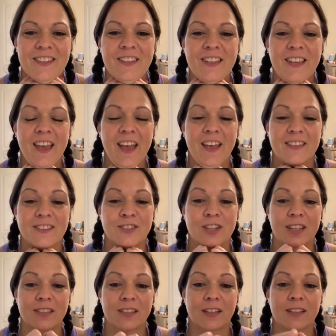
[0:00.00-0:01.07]
Yes,
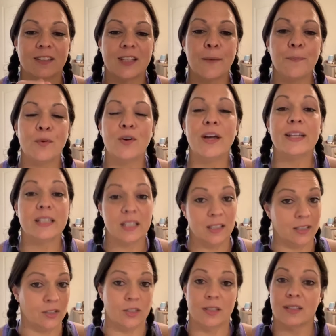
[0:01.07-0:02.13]
Jessica, simple and
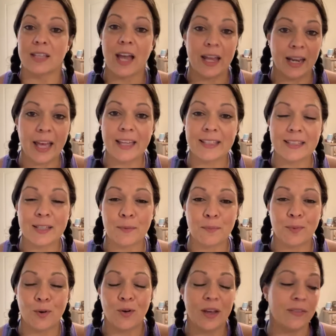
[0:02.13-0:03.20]
delicious. I like
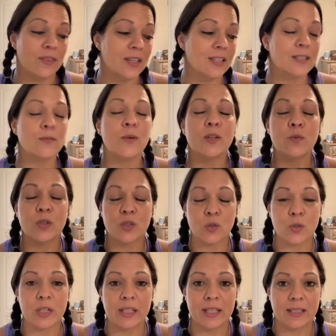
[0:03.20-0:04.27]
simple, and this one was
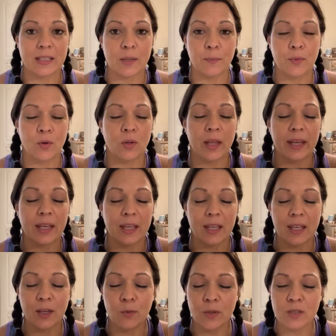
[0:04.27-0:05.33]
really simple. Like,
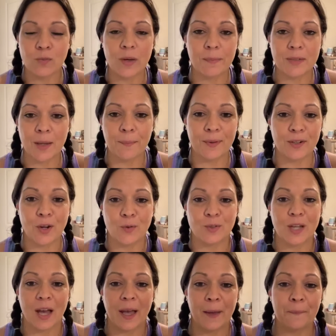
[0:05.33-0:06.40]
it was whipped up in no
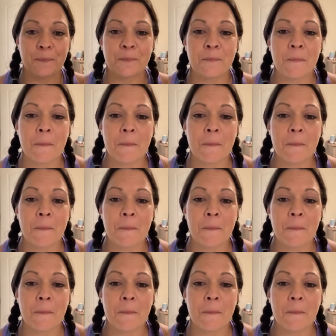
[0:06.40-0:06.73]
time.